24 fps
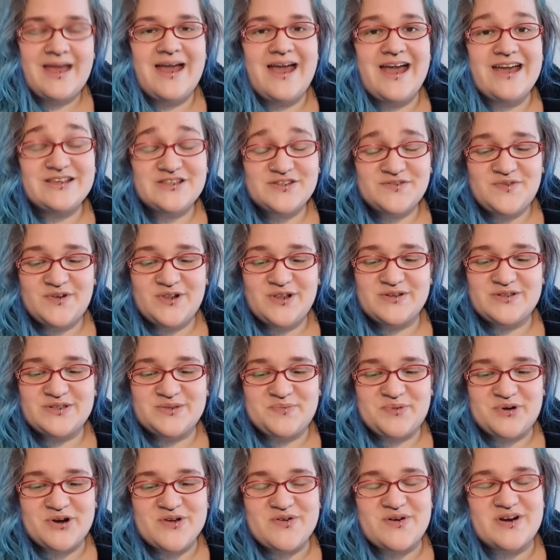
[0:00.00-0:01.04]
Esk follows the
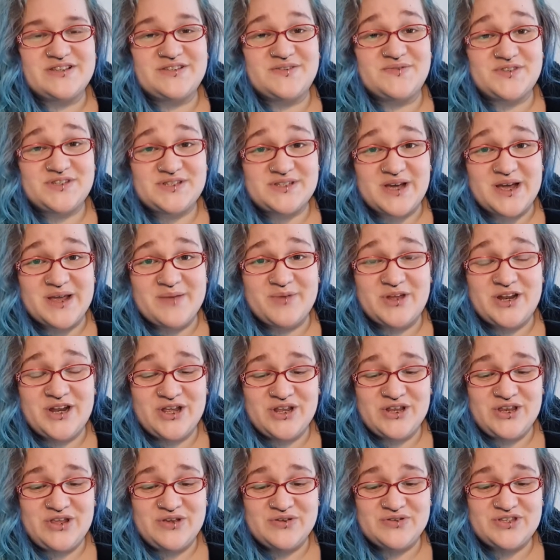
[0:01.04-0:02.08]
progress of Simon, a
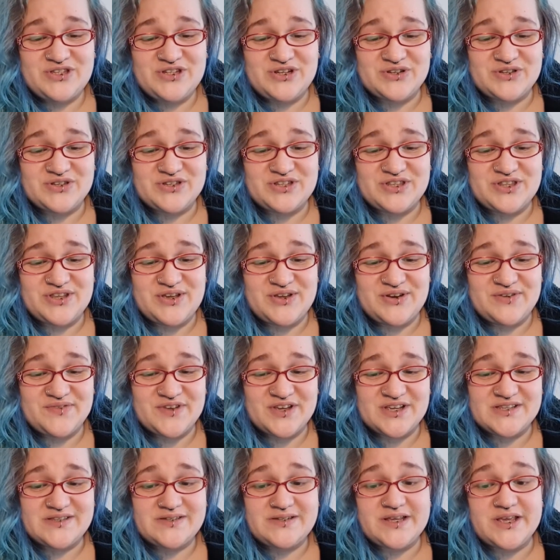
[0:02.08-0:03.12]
new student to the
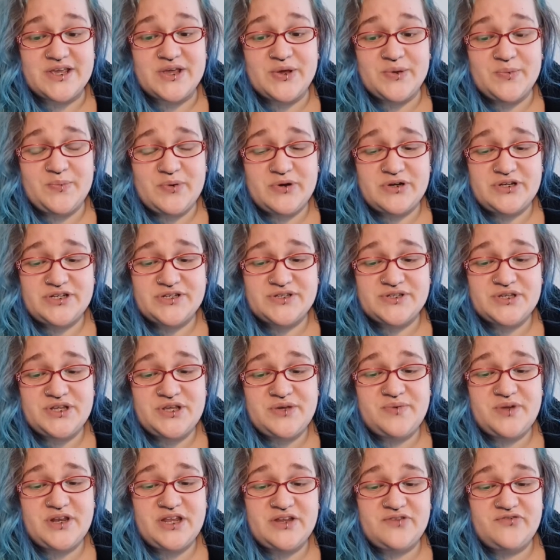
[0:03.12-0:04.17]
university, who pushes
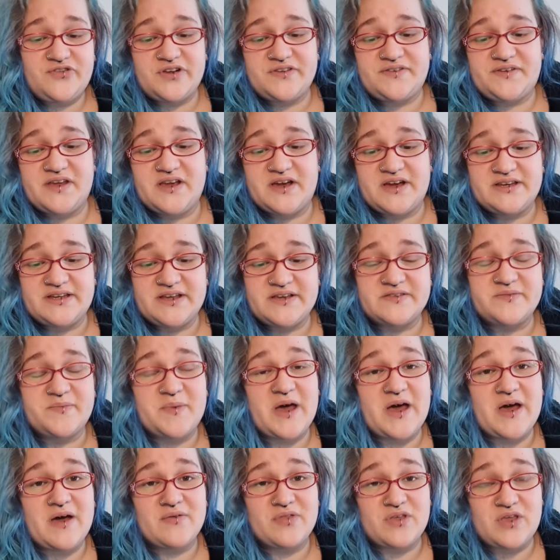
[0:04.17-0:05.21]
new and interesting ideas
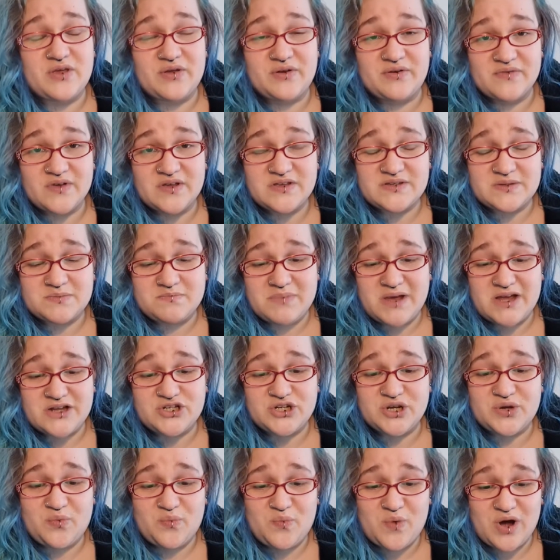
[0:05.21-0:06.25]
about how the universe and
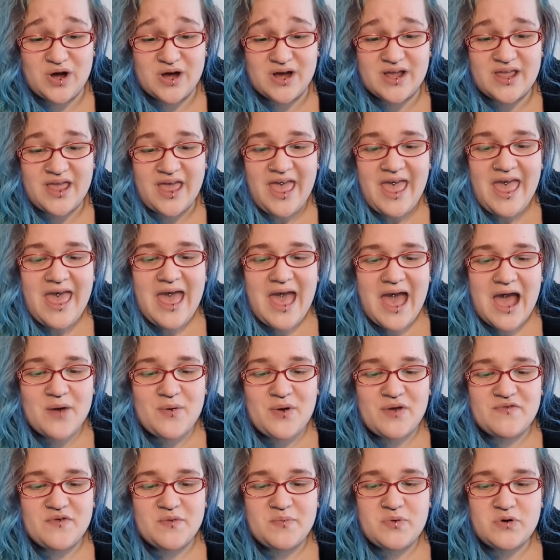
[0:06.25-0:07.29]
magic work.
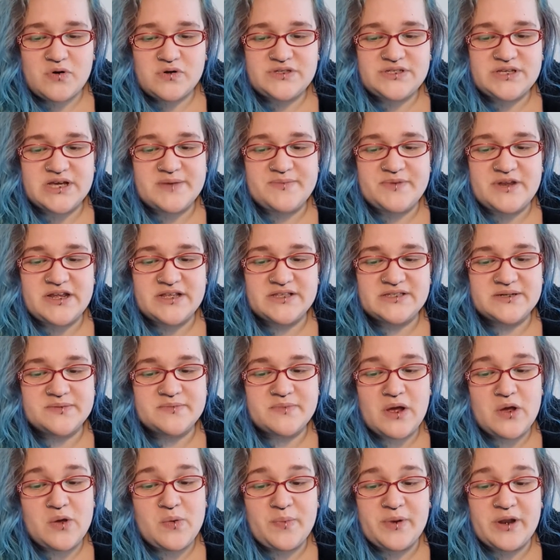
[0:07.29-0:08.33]
However, poor Simon ends up
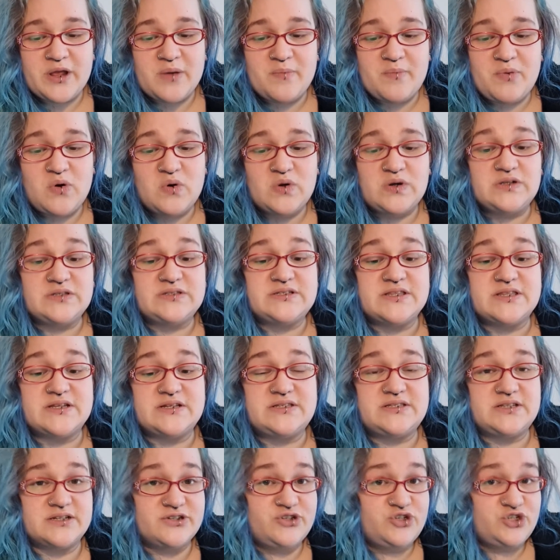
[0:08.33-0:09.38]
opening a portal to the
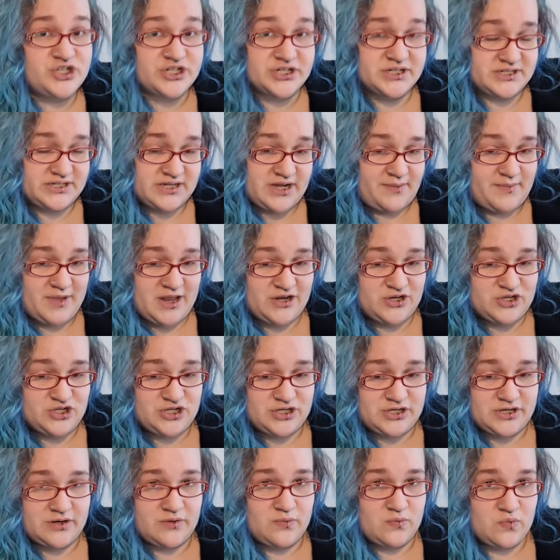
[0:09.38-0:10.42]
dungeon
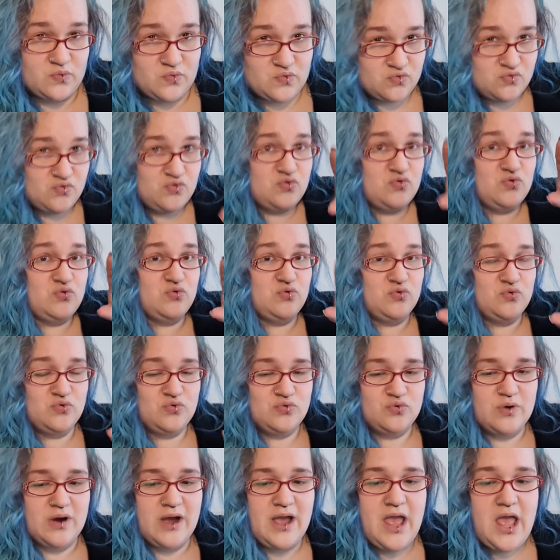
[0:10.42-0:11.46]
dimension. Ooh.